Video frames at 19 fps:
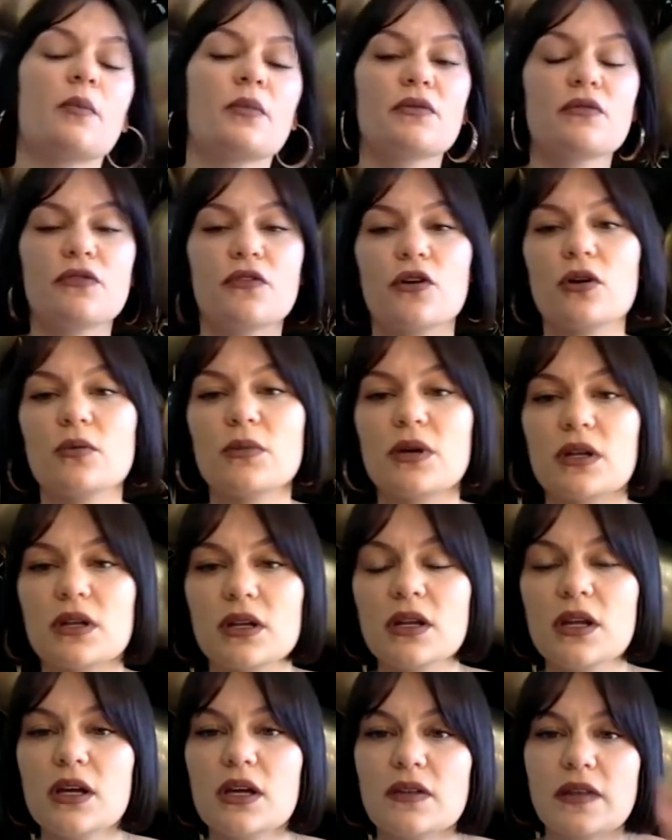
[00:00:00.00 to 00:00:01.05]
coming from
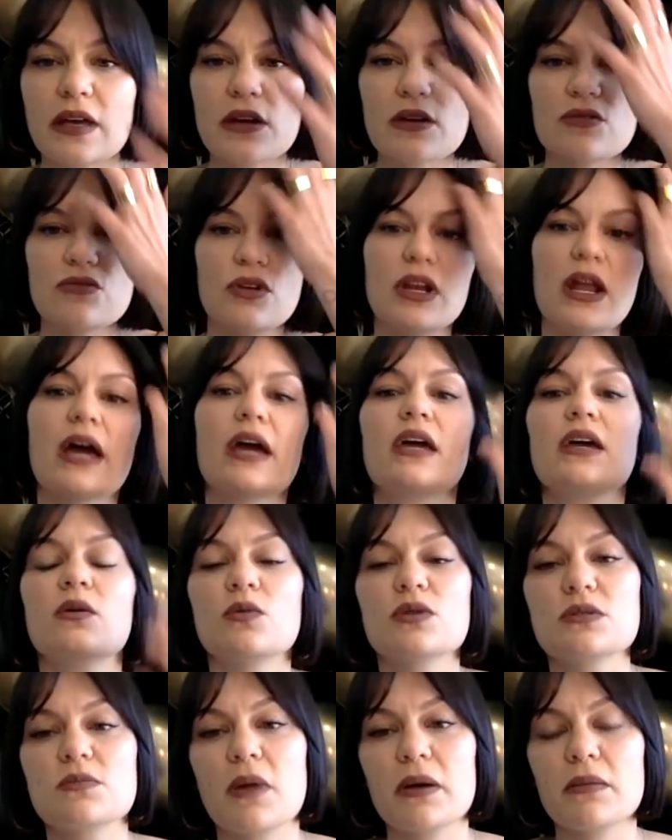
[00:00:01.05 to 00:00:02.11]
and they could relate
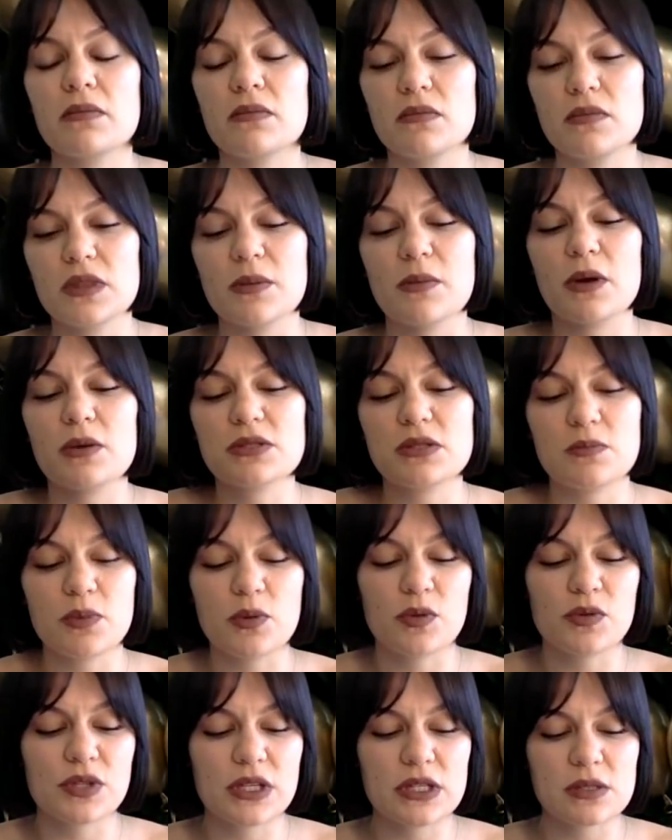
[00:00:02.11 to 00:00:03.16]
was the most
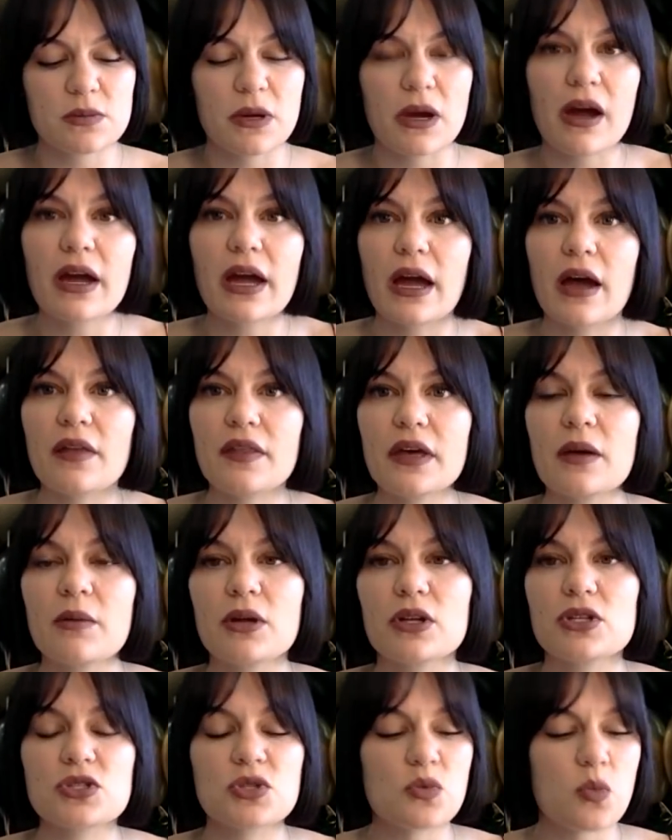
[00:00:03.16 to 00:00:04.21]
important thing to me. Okay, I think I'm
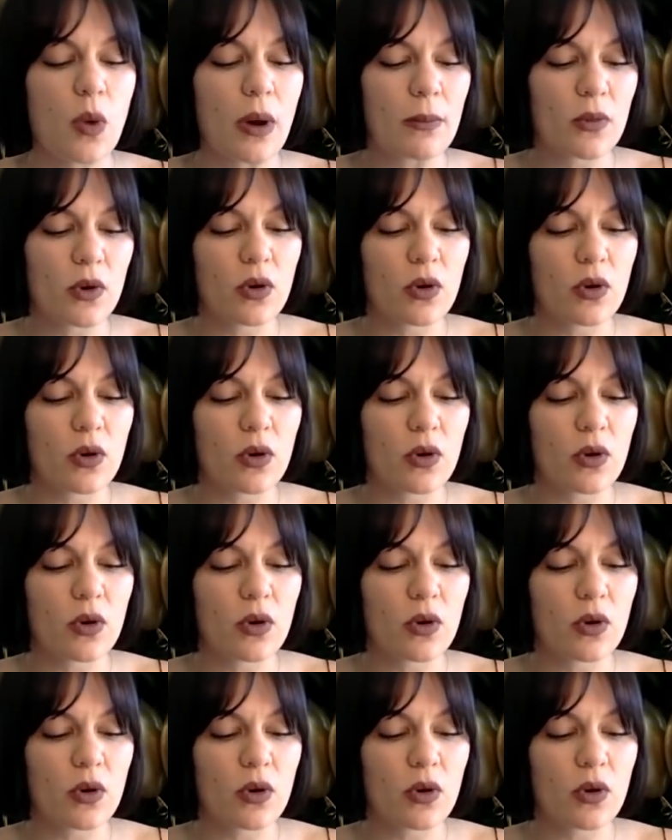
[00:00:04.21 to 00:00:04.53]
gonna do one